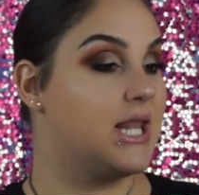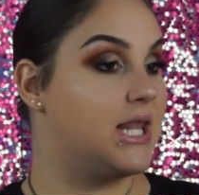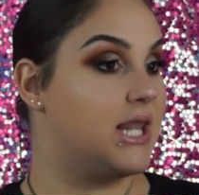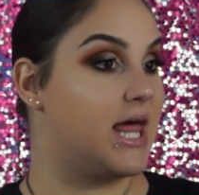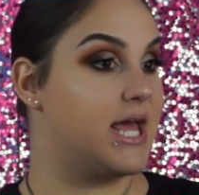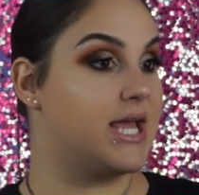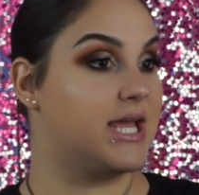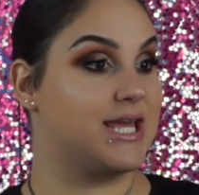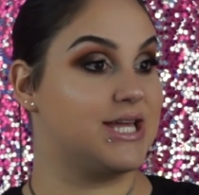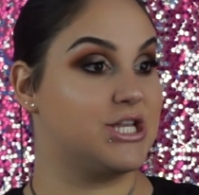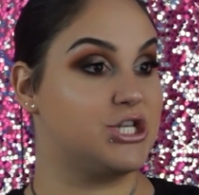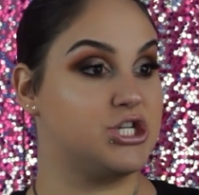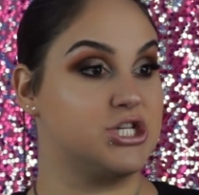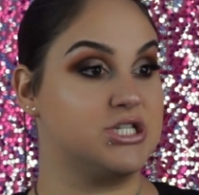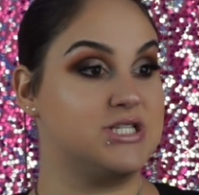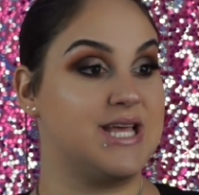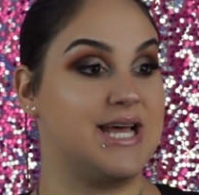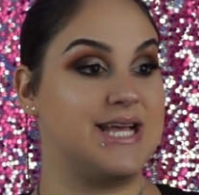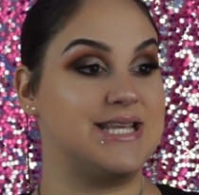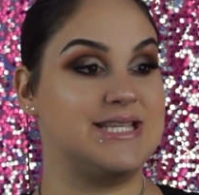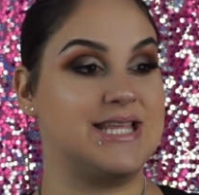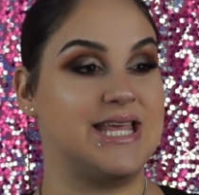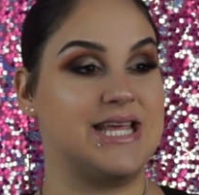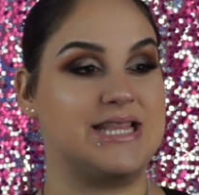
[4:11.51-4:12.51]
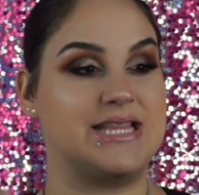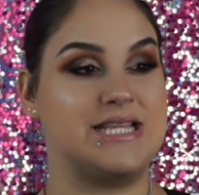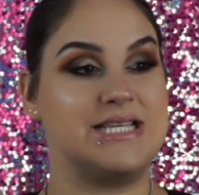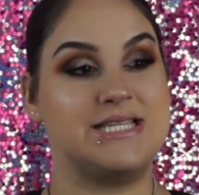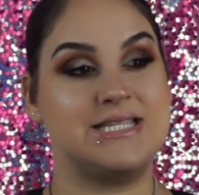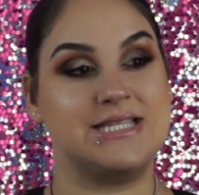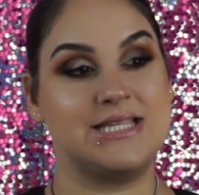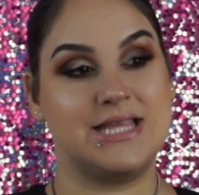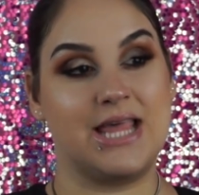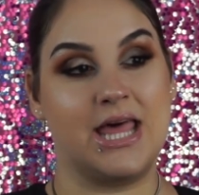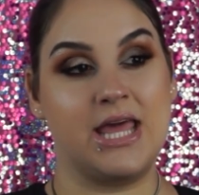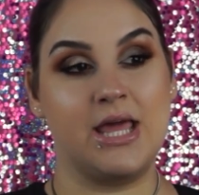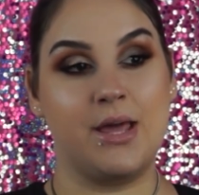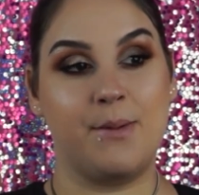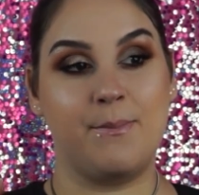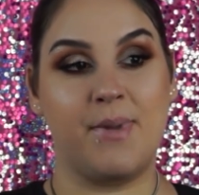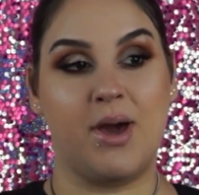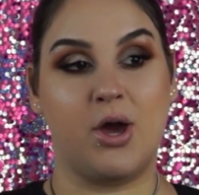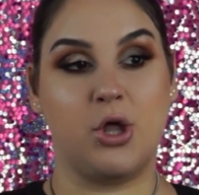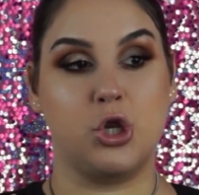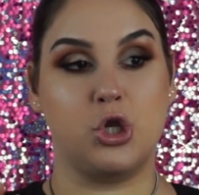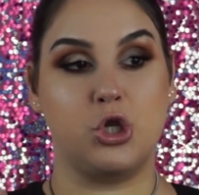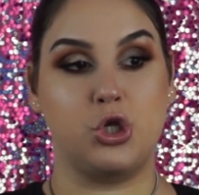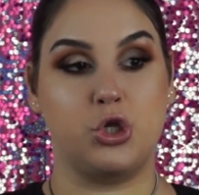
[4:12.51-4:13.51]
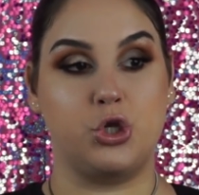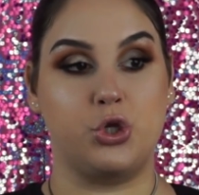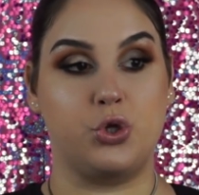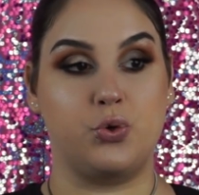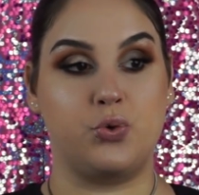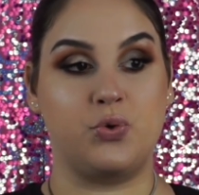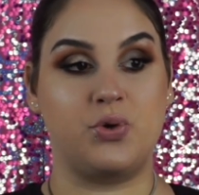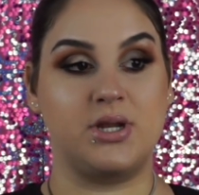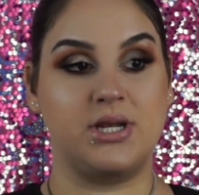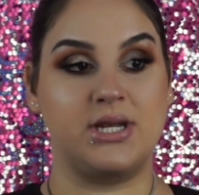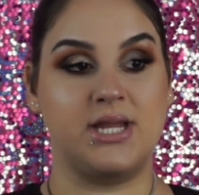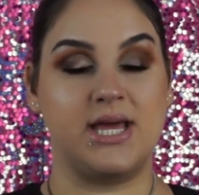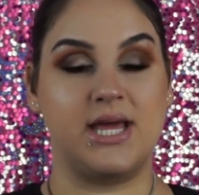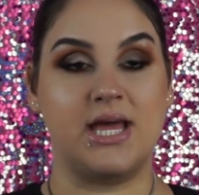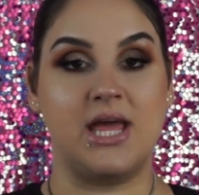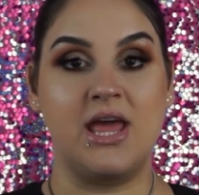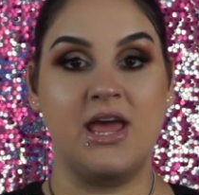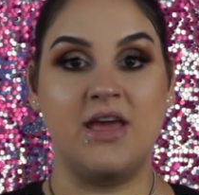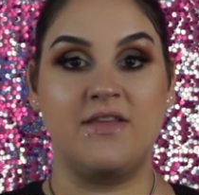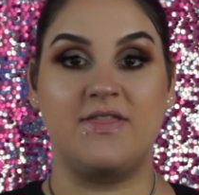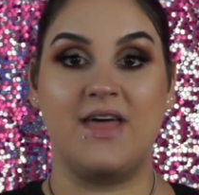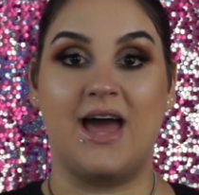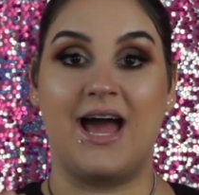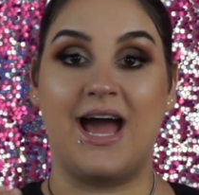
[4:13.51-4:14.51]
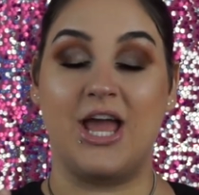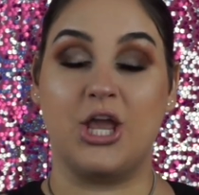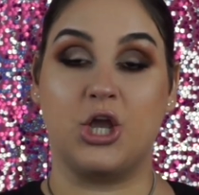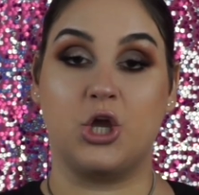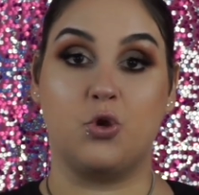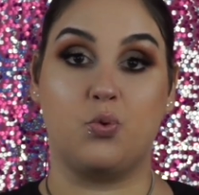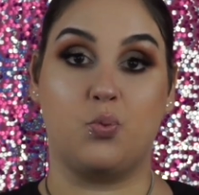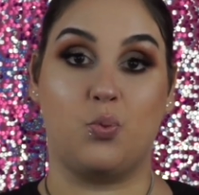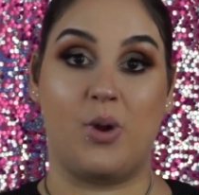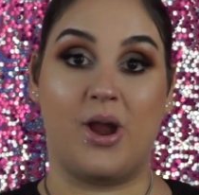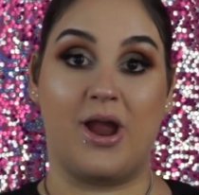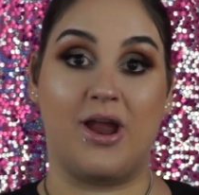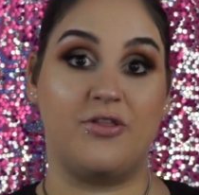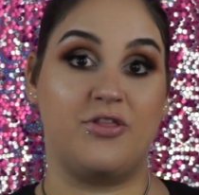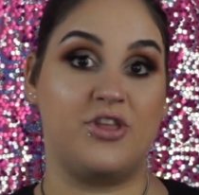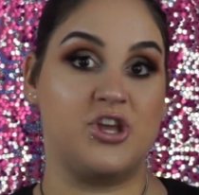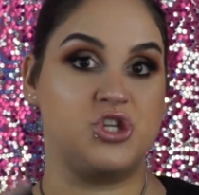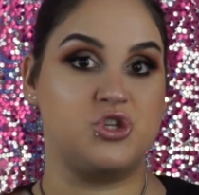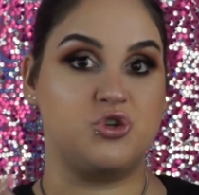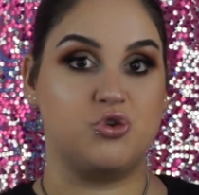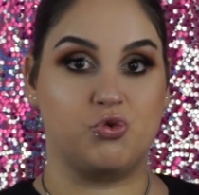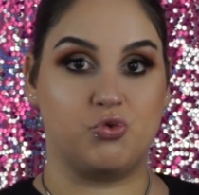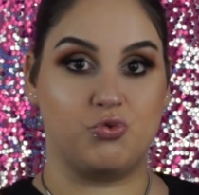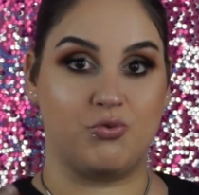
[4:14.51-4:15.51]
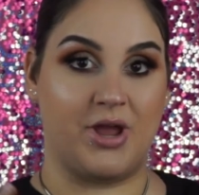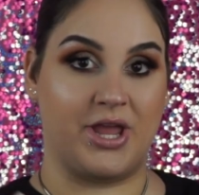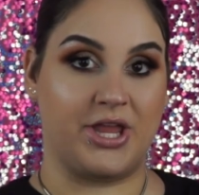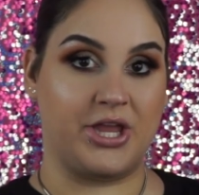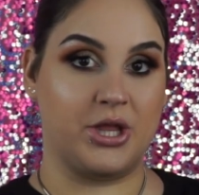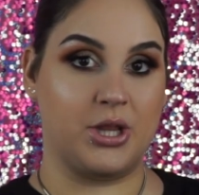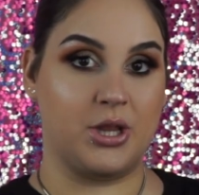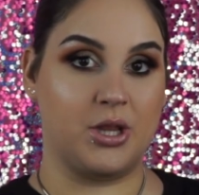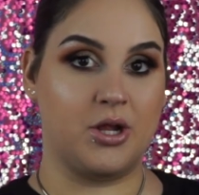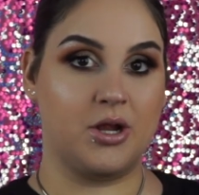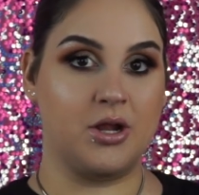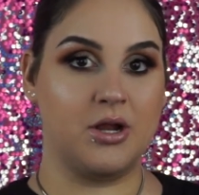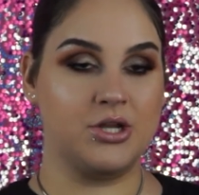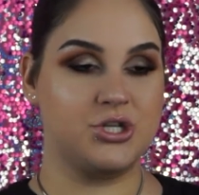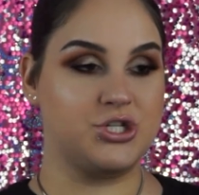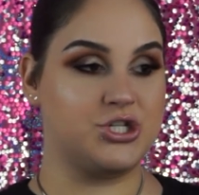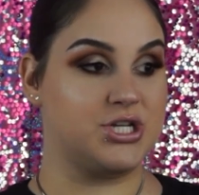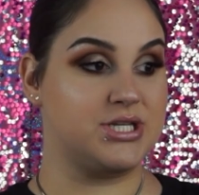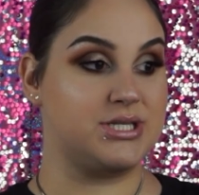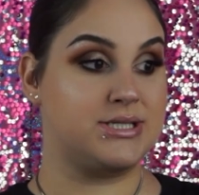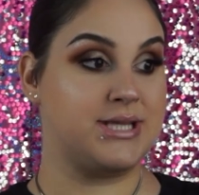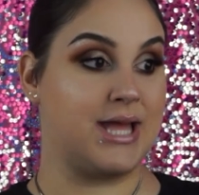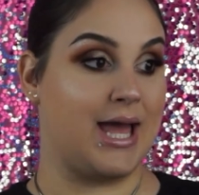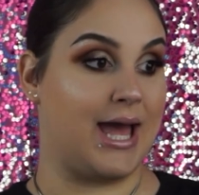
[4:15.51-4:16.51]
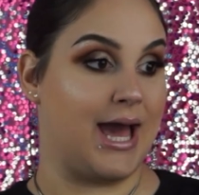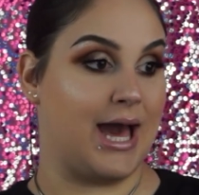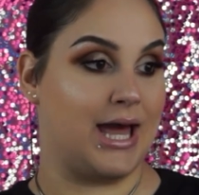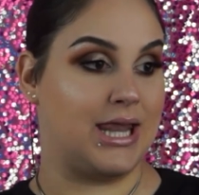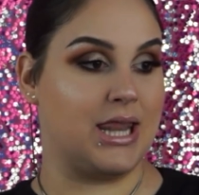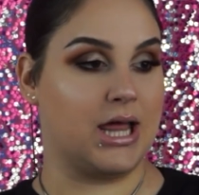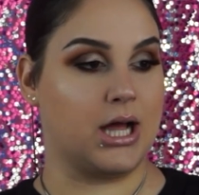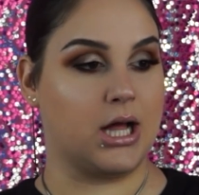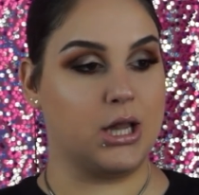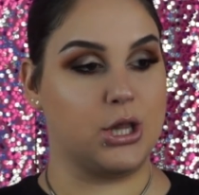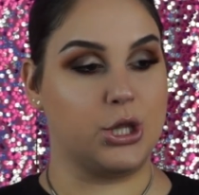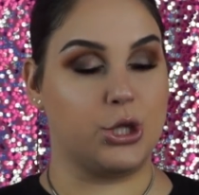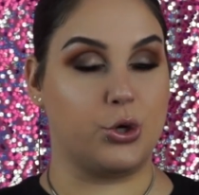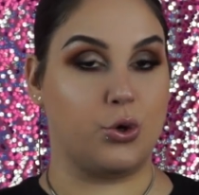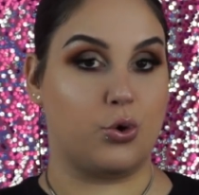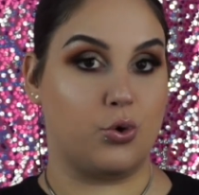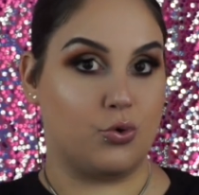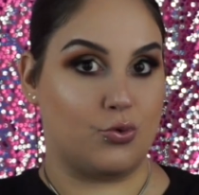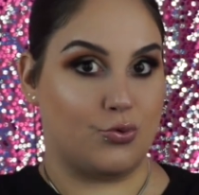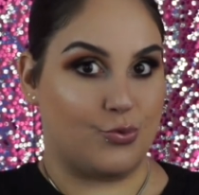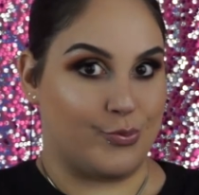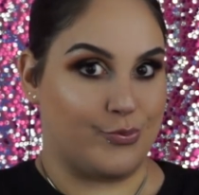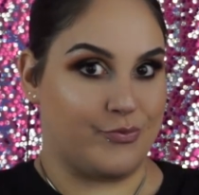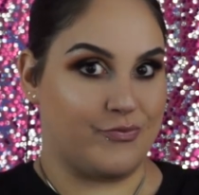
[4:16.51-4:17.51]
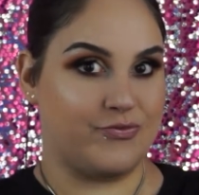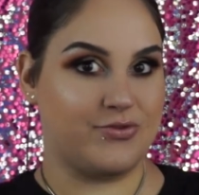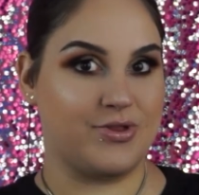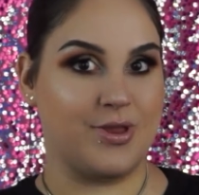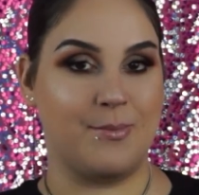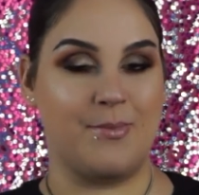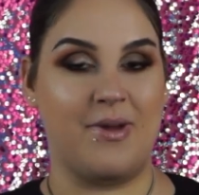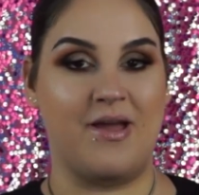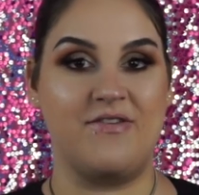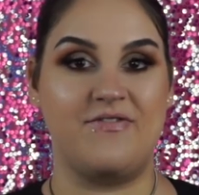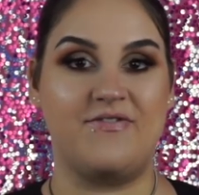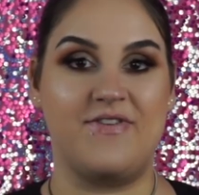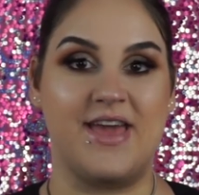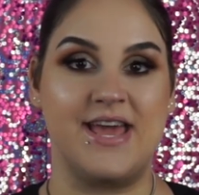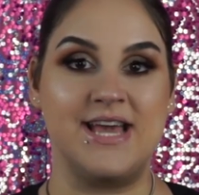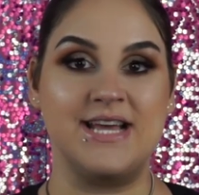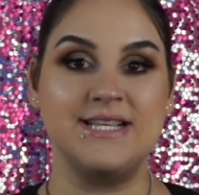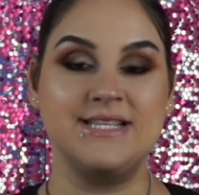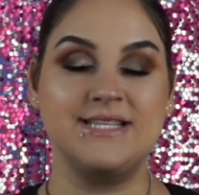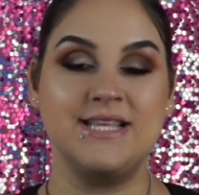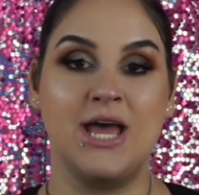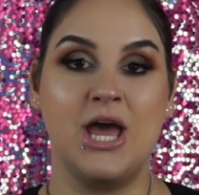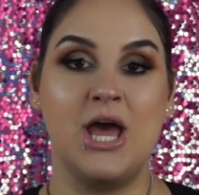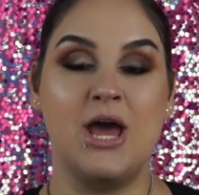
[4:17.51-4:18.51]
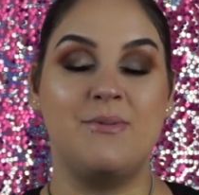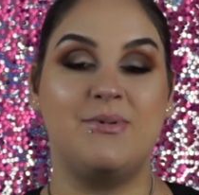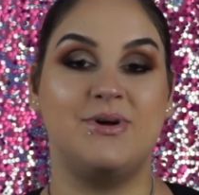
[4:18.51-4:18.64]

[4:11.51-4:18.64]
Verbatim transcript: Like it just has like the slight amount of nude in it that I could wear this regular just to add like a little oomph to my face.